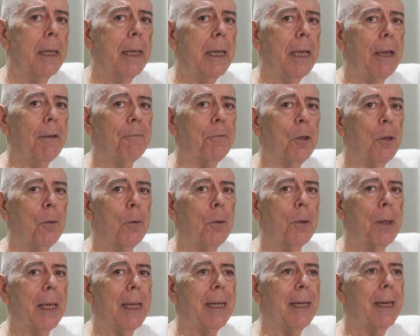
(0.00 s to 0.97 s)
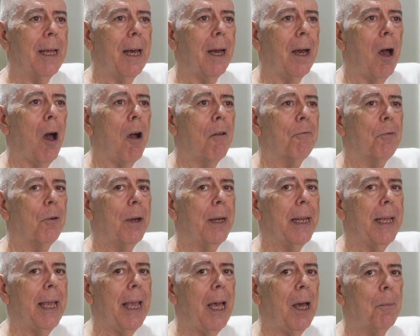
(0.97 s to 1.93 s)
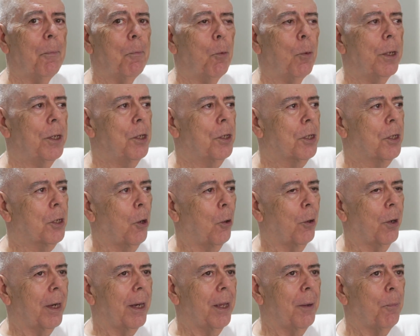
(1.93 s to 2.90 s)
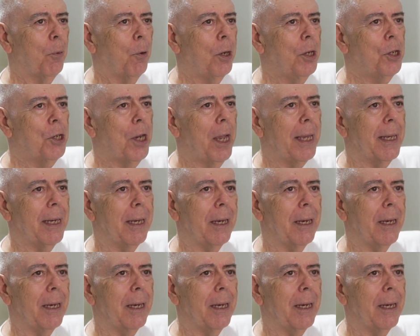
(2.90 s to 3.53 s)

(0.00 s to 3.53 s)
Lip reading: If you can offer any help, we'd certainly appreciate